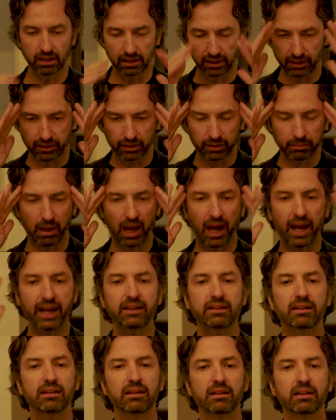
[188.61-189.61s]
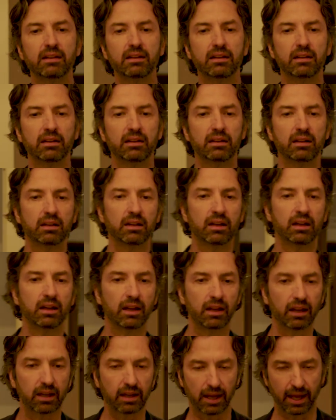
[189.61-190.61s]
clear your mind,
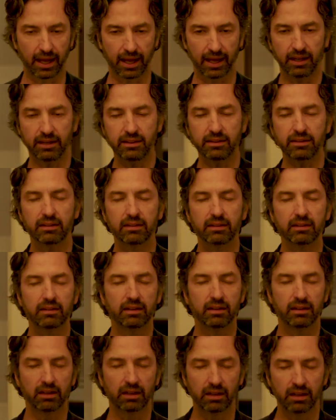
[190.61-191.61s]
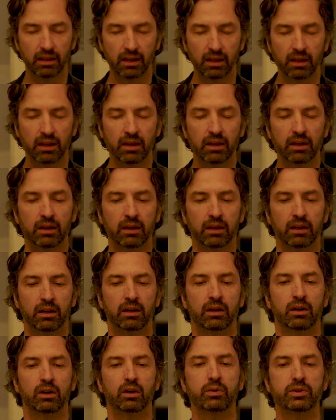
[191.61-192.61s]
and
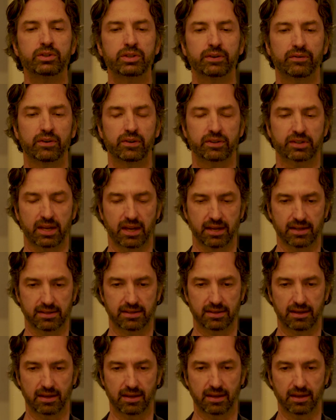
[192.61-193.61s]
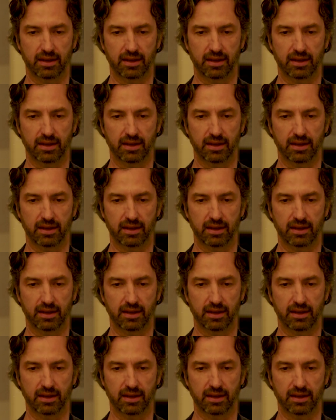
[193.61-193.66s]
who was your first kiss?